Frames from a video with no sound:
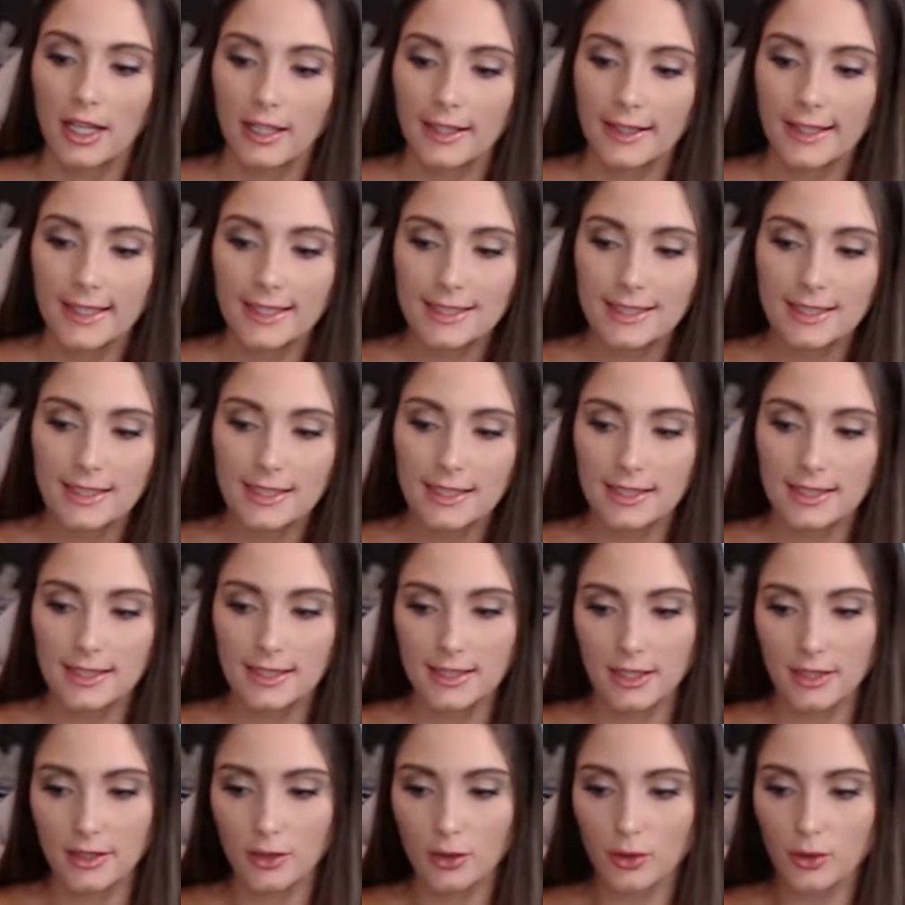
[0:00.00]
Yes, it is,
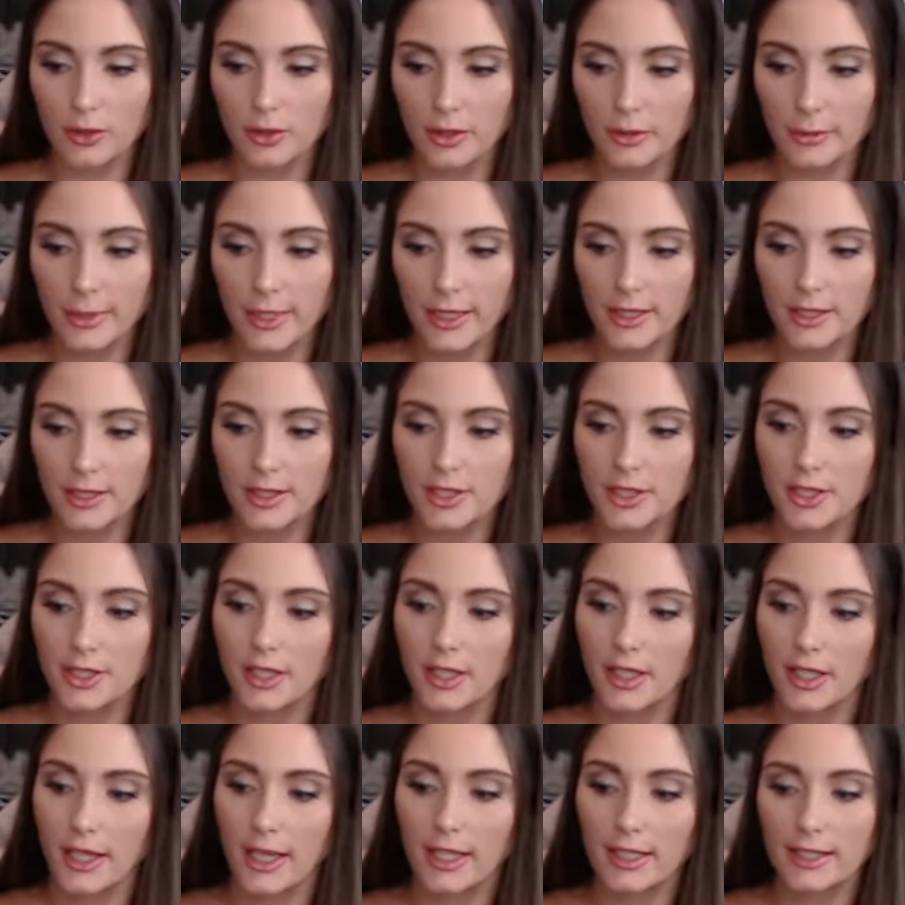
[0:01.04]
said the older mage,
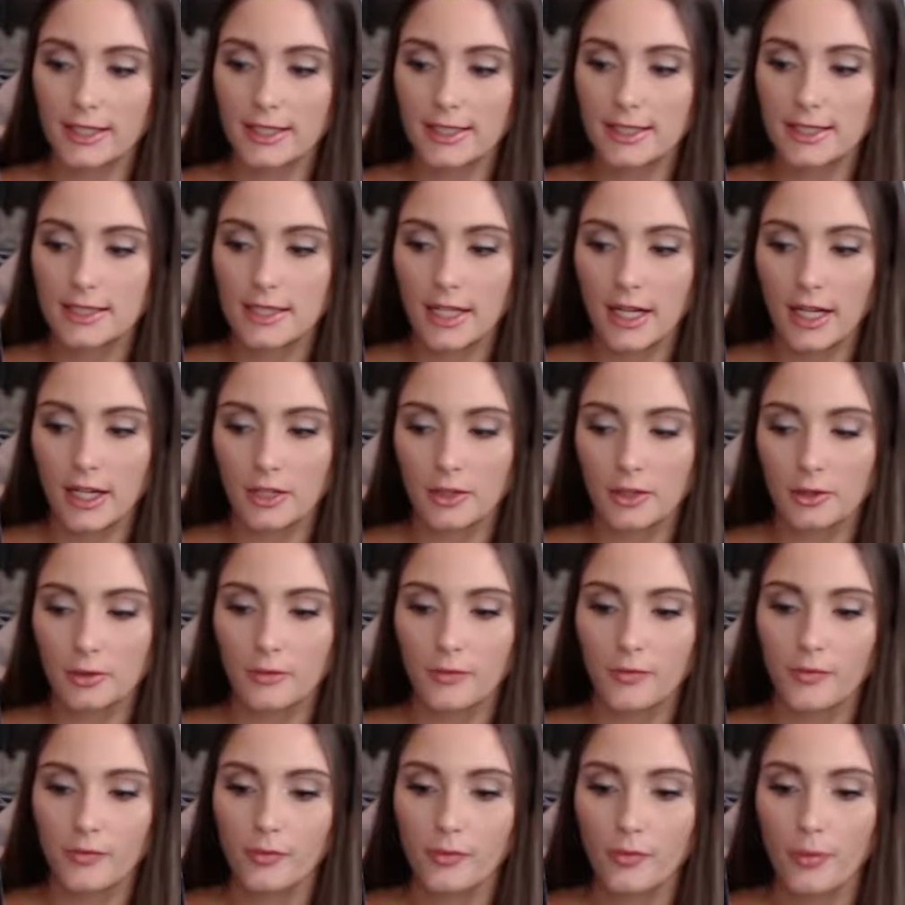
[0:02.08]
at least now.
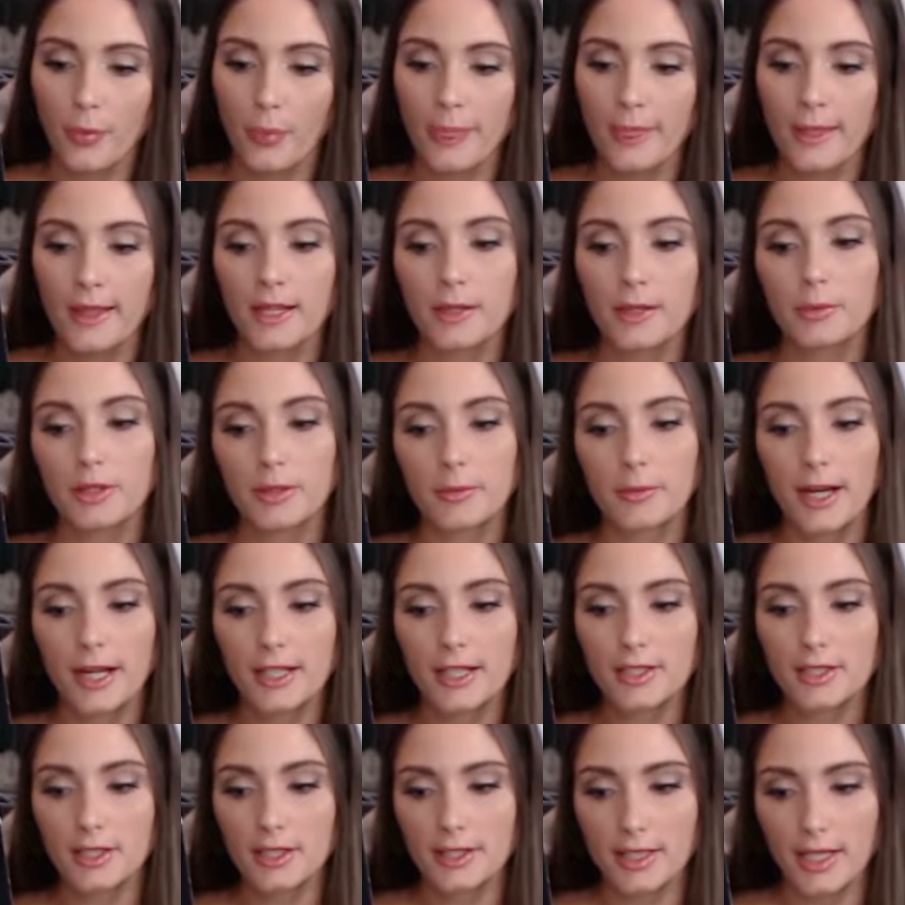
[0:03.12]
But
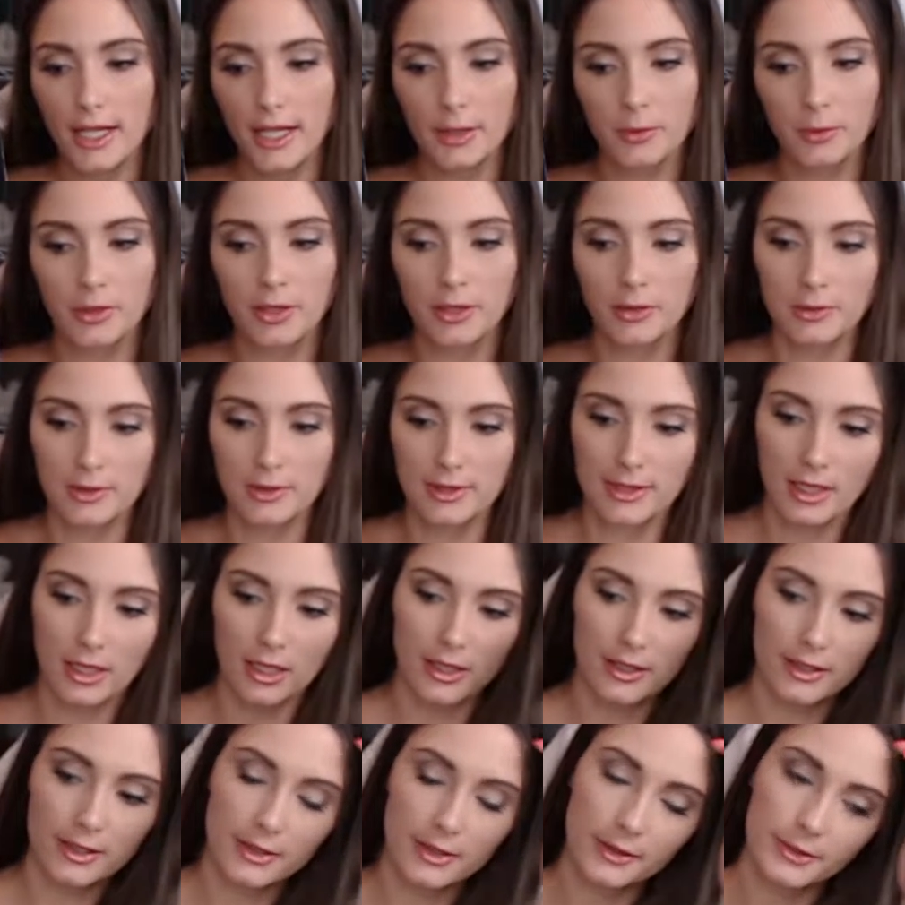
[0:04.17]
imagine a time when it was
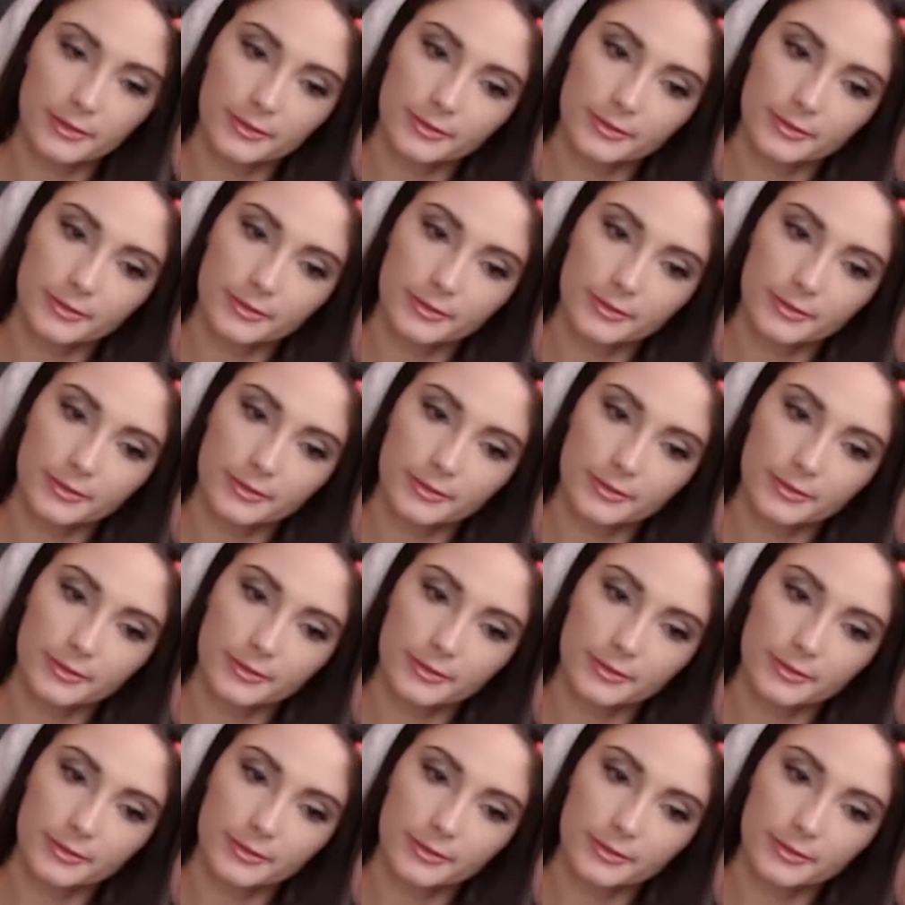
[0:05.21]
not.